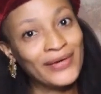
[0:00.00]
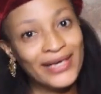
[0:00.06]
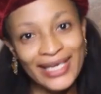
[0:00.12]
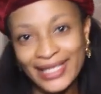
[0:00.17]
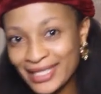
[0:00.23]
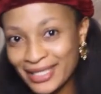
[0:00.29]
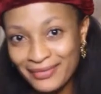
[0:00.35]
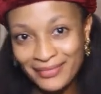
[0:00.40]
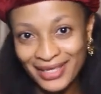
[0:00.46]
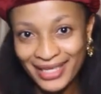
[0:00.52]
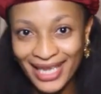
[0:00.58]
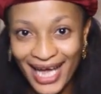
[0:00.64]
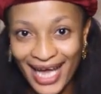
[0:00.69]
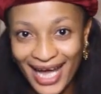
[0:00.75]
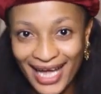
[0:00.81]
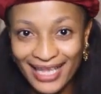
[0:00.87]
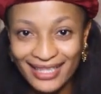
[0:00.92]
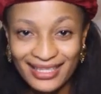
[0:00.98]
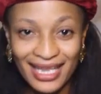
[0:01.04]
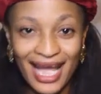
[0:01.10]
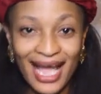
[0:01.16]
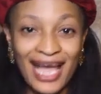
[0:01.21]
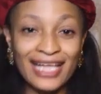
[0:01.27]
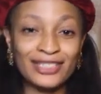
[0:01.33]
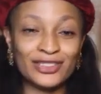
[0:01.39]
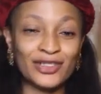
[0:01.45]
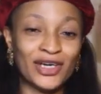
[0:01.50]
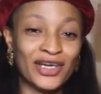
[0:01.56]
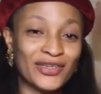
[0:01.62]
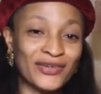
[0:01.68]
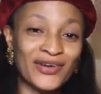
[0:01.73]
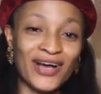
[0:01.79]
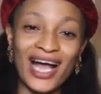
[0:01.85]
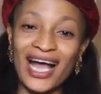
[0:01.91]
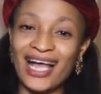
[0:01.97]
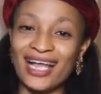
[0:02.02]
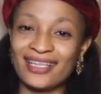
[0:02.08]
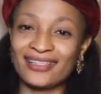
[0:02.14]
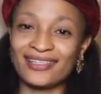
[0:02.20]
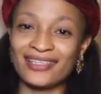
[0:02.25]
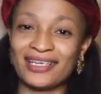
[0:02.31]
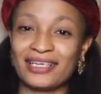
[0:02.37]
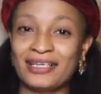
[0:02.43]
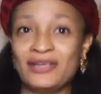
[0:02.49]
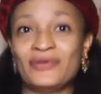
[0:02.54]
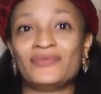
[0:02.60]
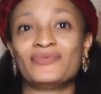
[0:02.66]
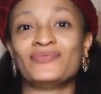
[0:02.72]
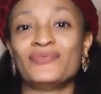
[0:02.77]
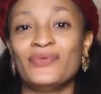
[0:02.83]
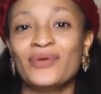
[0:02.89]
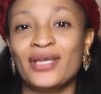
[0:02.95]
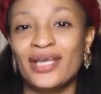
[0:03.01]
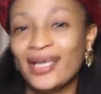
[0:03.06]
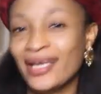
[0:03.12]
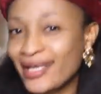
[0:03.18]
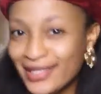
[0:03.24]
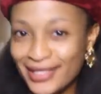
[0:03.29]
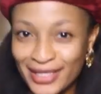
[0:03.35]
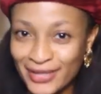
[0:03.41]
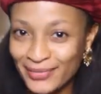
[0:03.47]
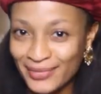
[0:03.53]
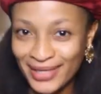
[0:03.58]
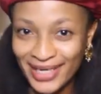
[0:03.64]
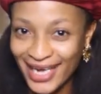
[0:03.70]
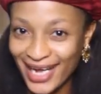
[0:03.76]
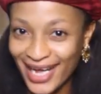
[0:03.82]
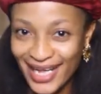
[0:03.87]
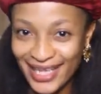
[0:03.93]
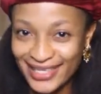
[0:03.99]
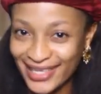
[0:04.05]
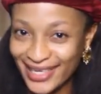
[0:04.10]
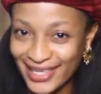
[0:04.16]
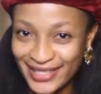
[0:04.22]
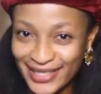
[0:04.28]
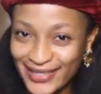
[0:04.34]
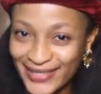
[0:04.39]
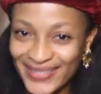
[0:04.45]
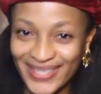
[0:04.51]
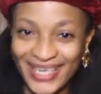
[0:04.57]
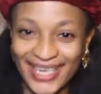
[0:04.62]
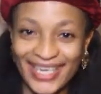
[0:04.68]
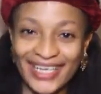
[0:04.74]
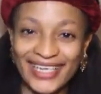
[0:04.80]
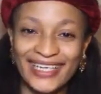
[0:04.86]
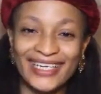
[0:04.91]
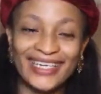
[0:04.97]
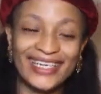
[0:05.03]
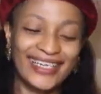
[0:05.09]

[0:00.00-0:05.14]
waiting me that. I join you ask. Waiting me that, Adekunle.